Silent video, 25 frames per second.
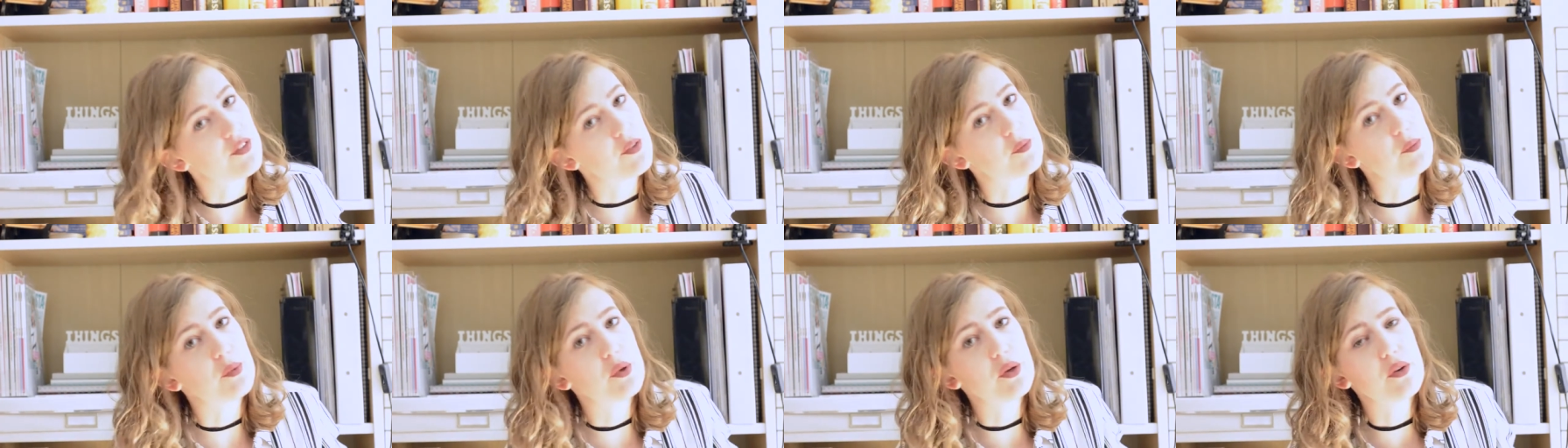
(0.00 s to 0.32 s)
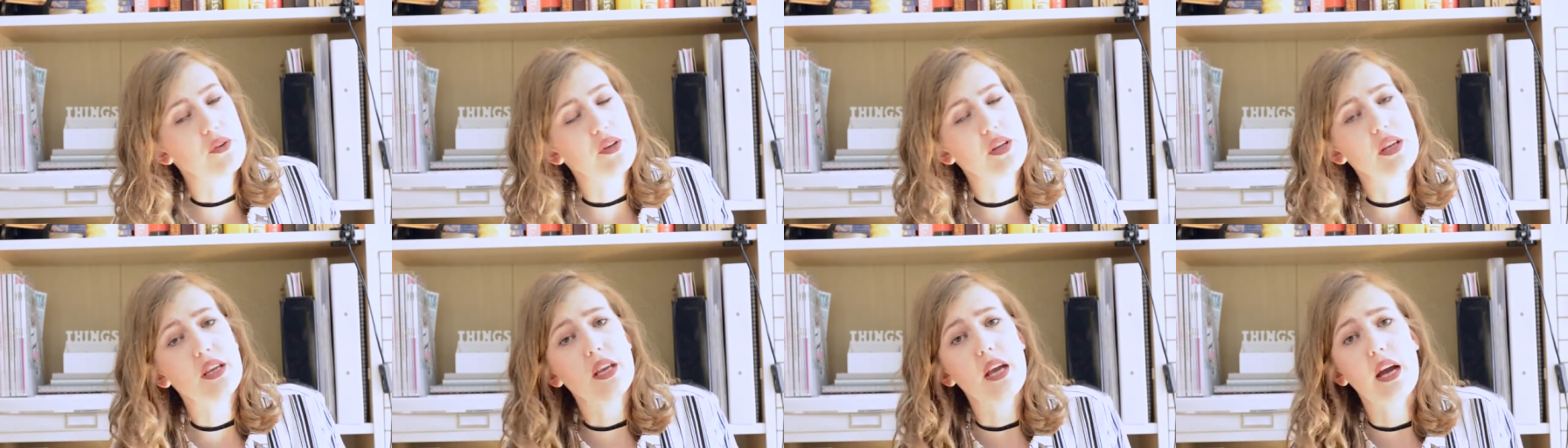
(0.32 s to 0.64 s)
for
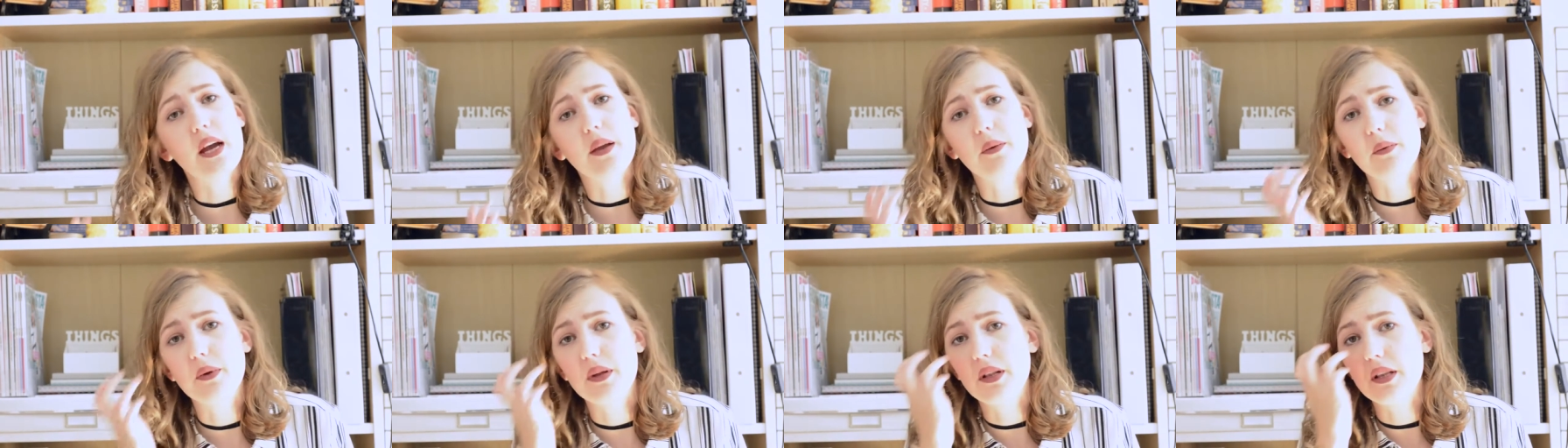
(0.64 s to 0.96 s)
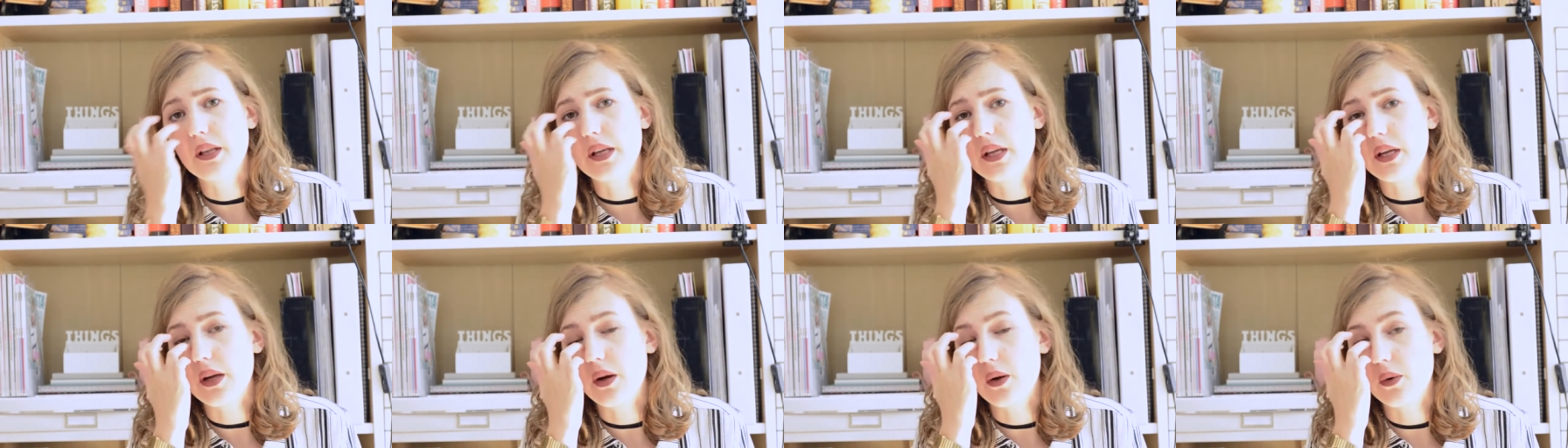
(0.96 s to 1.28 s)
beauty, I
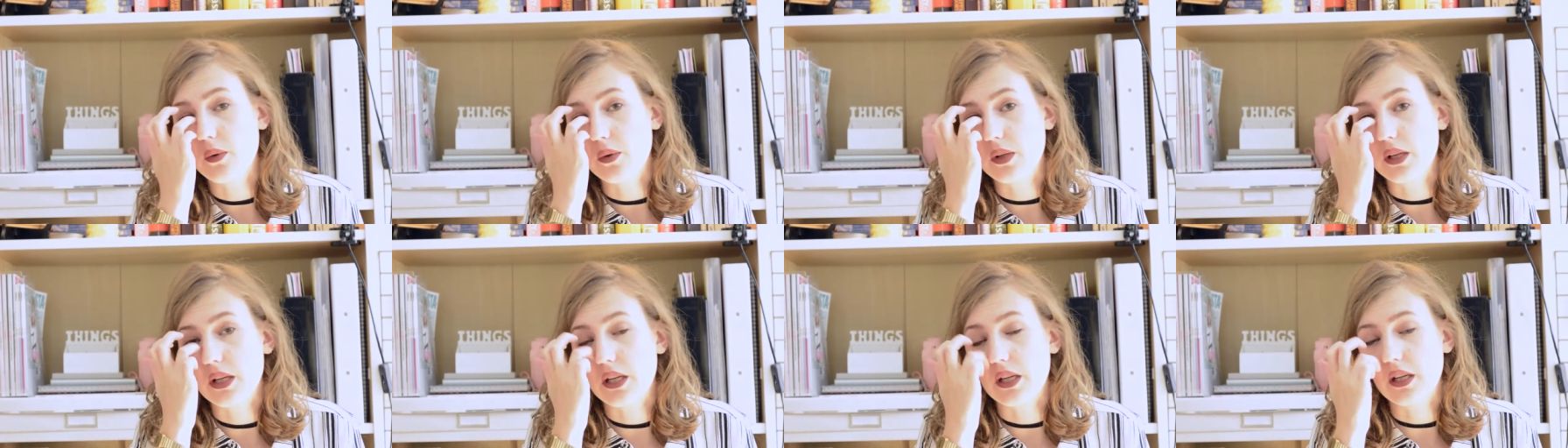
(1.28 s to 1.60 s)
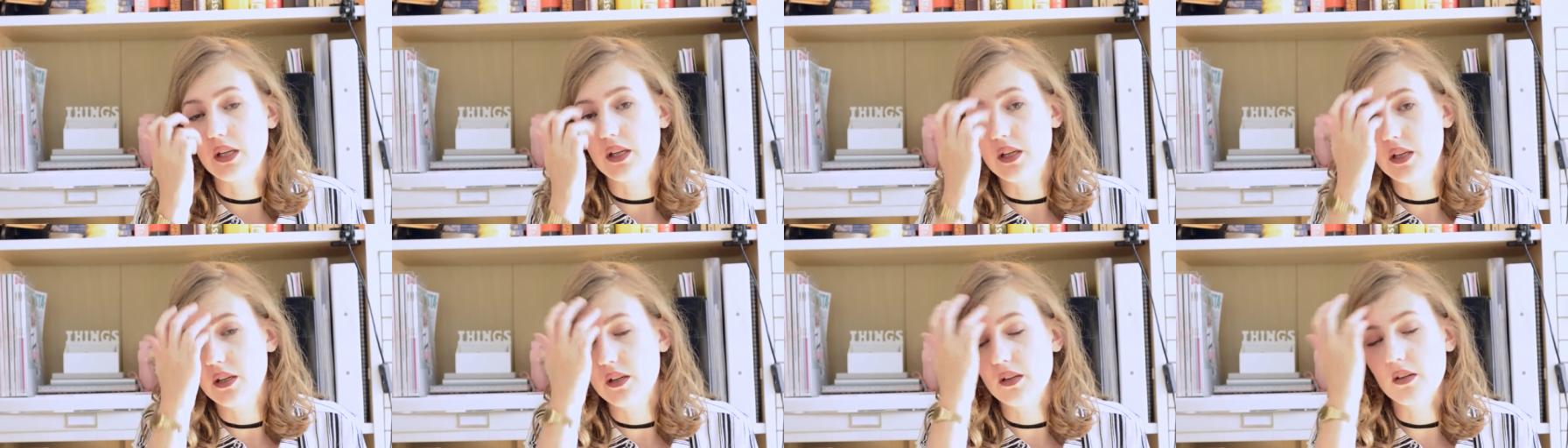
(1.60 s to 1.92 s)
really only,
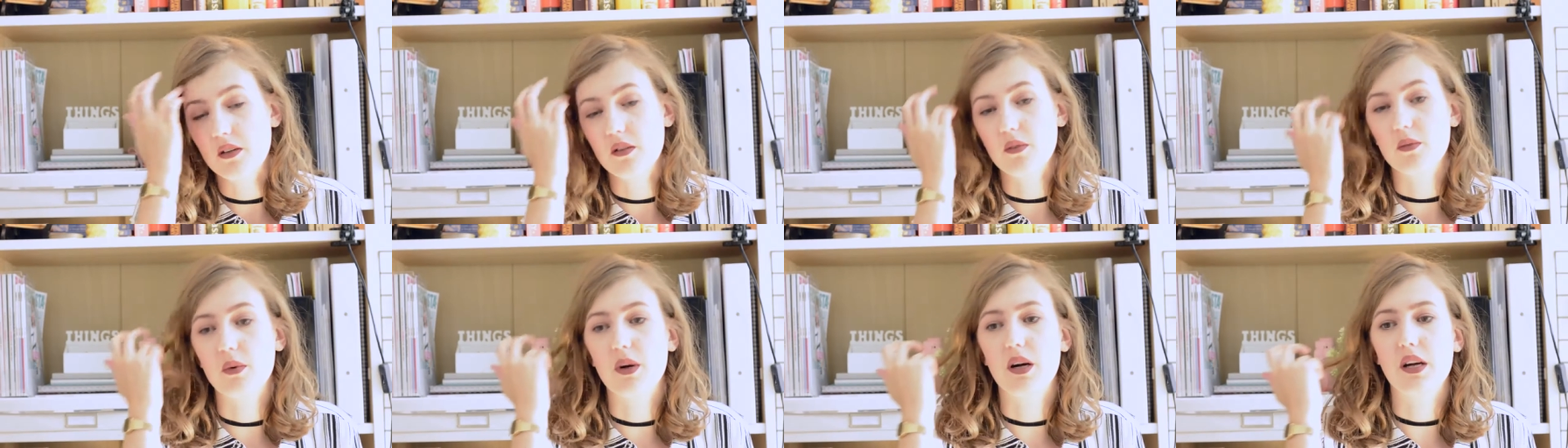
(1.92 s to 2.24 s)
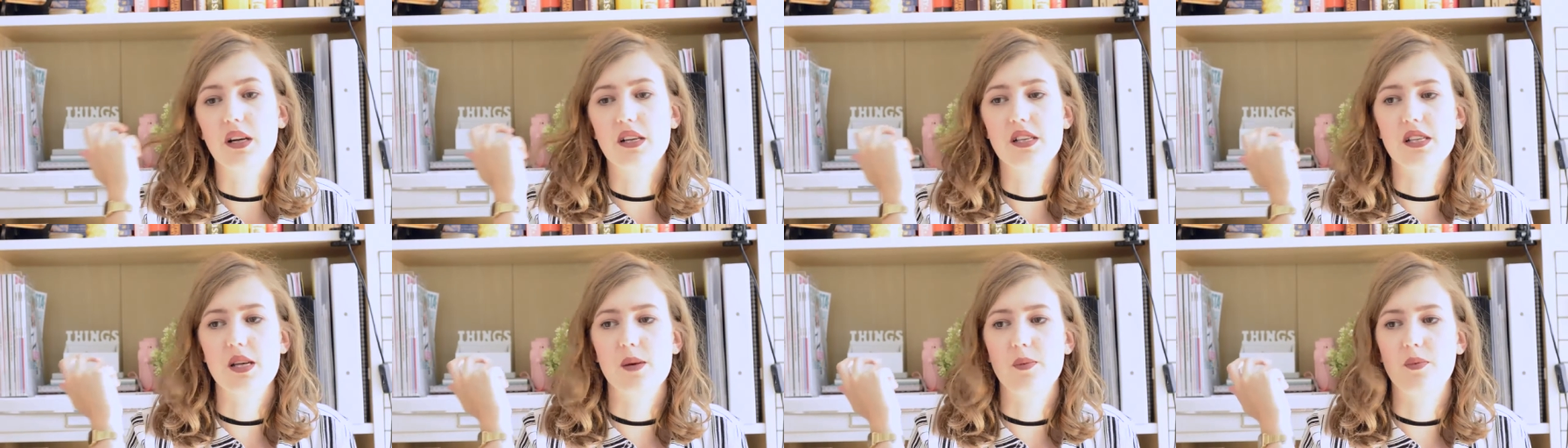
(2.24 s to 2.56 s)
well,
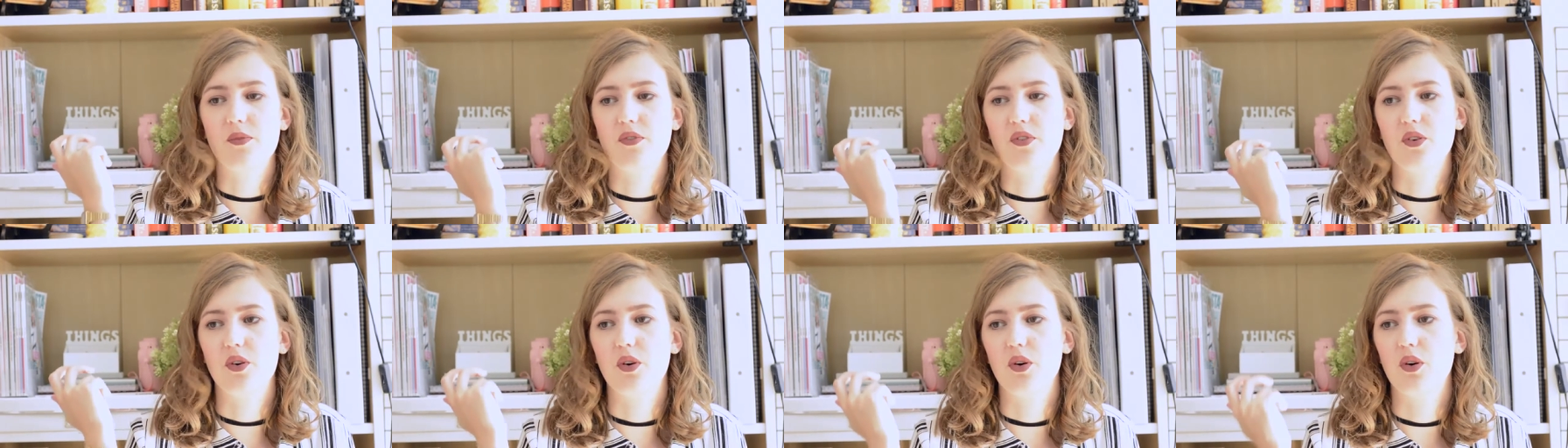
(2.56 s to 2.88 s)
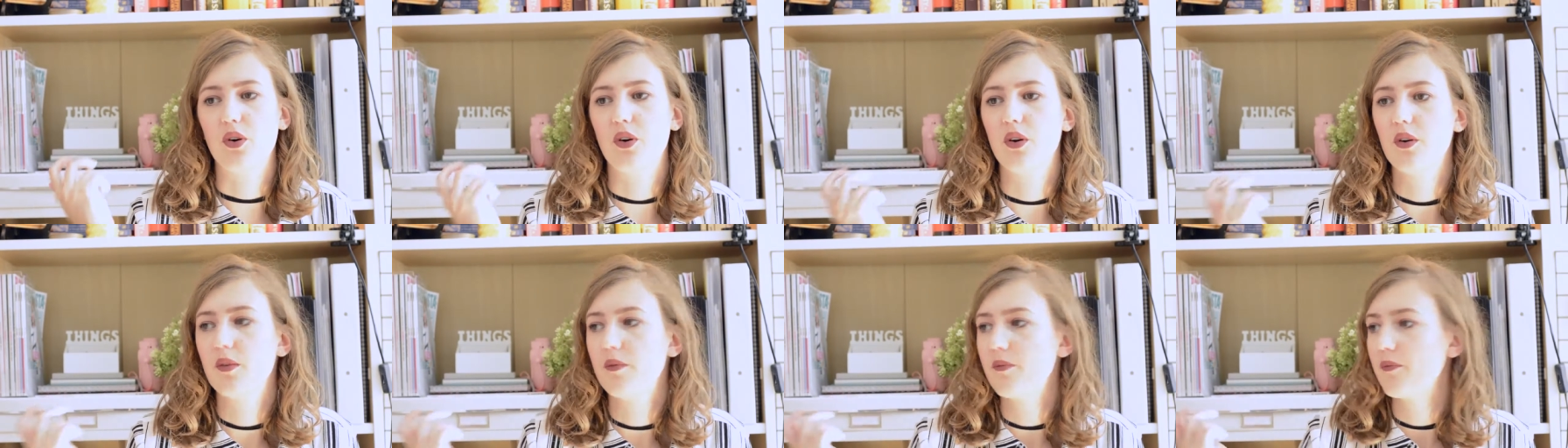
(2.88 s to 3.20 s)
except for